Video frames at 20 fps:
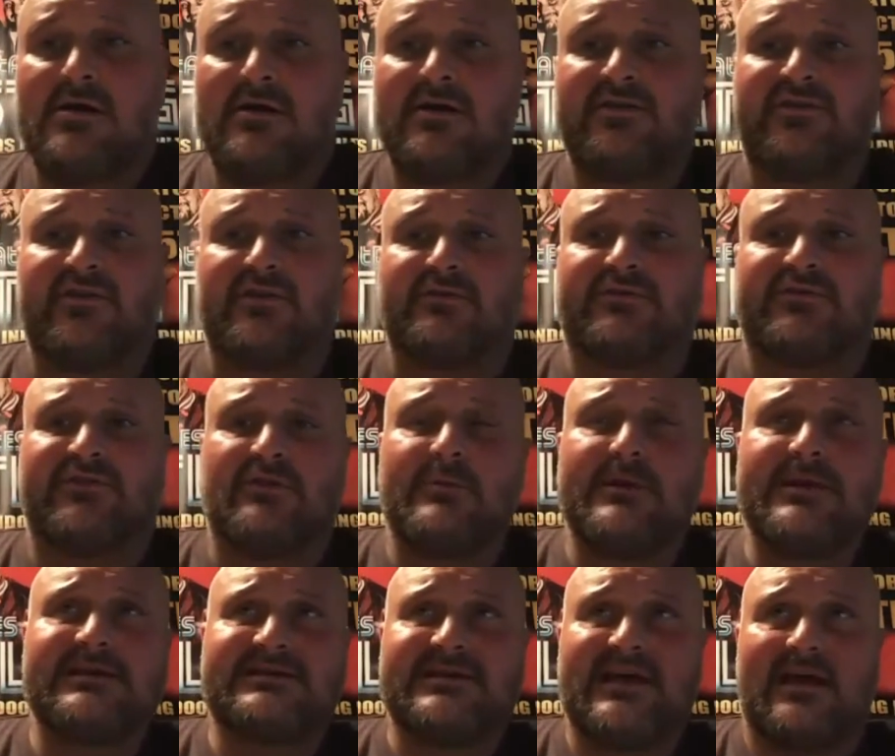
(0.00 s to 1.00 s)
So
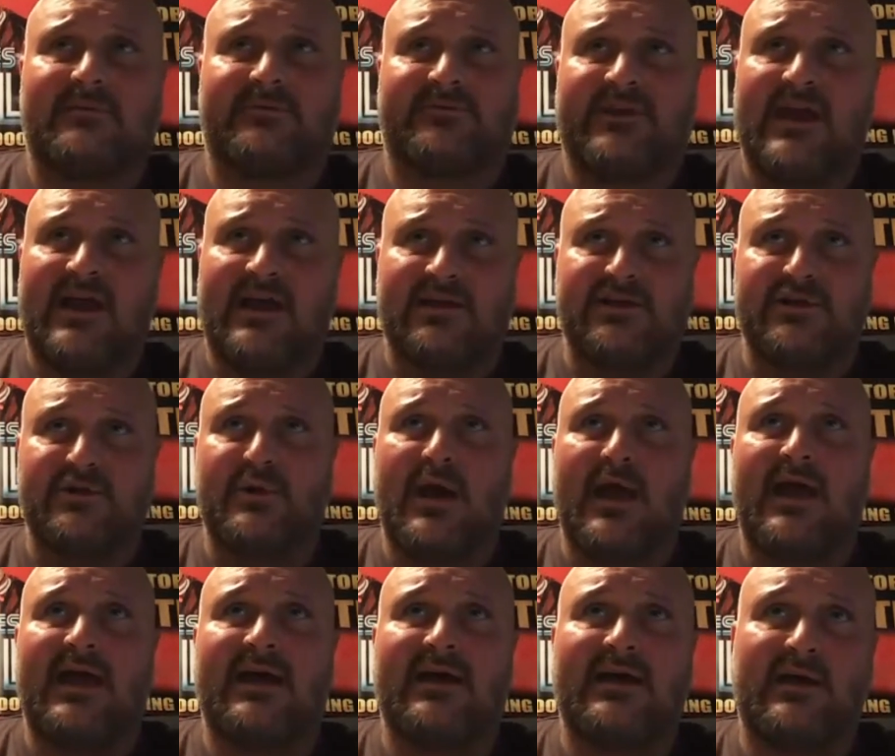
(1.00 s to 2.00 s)
many times now you
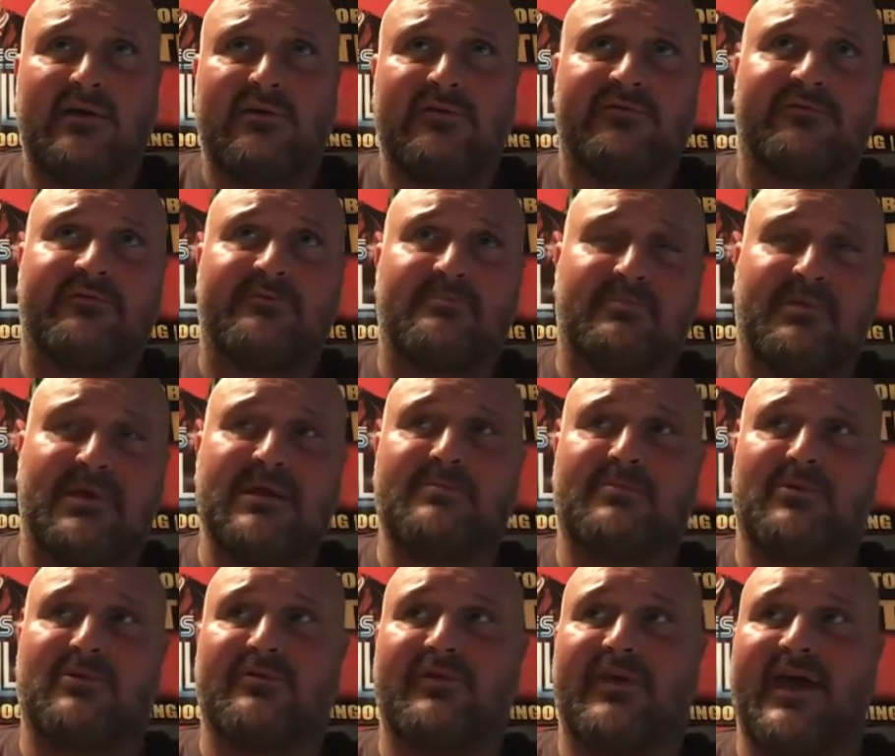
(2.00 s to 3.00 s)
have
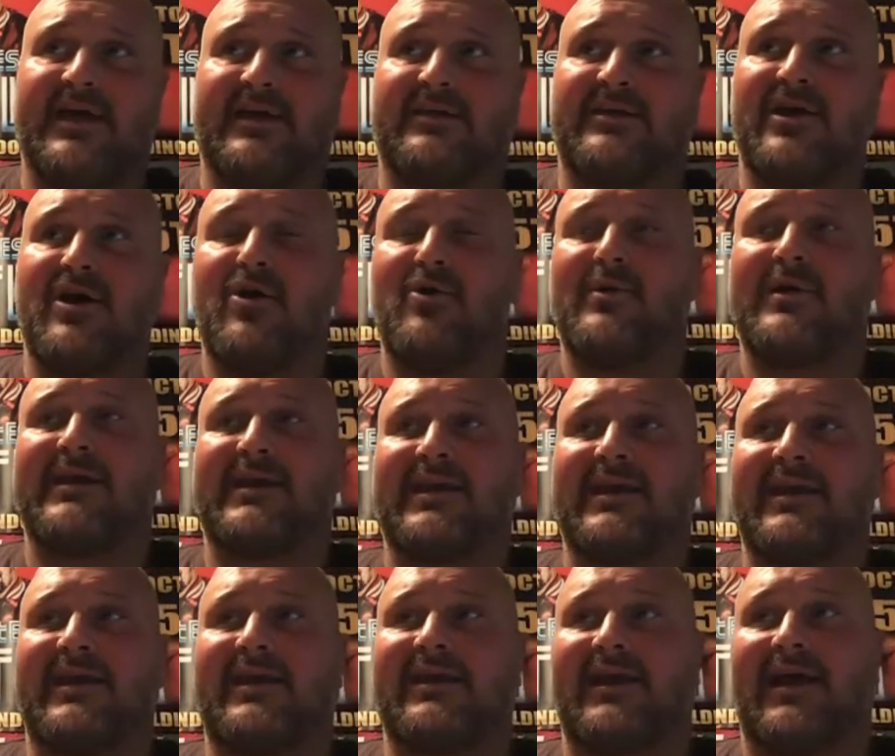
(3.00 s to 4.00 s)
people that go and
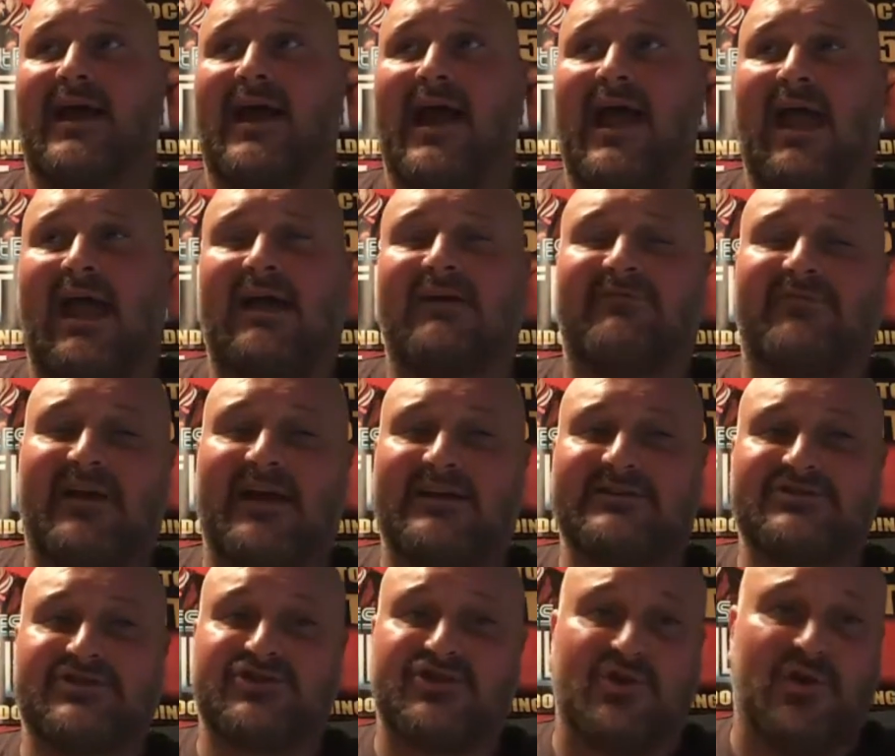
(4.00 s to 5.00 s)
get
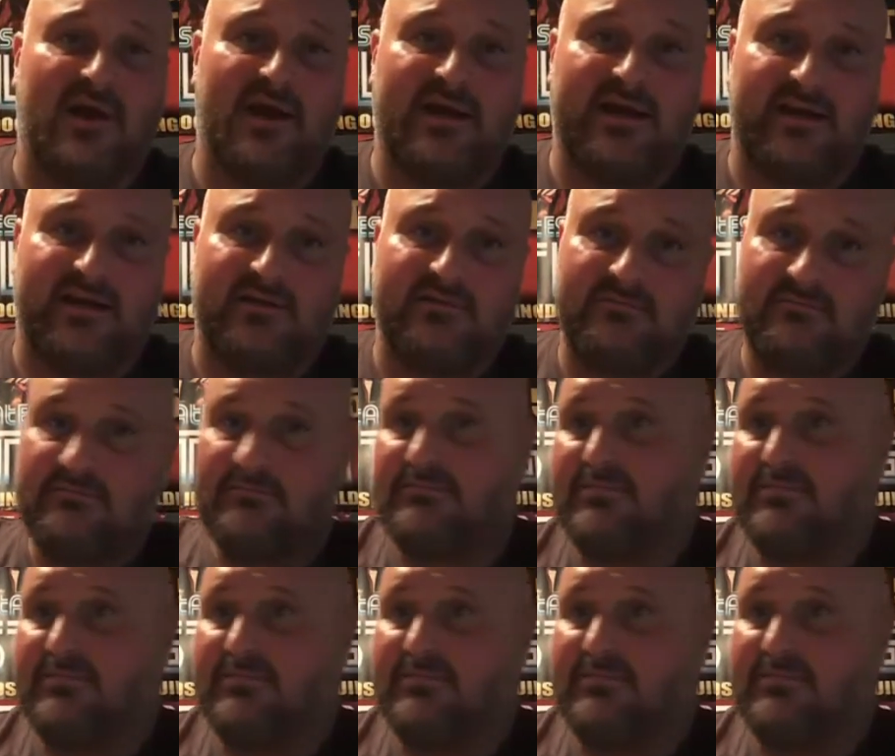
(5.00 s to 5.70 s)
half-ass training,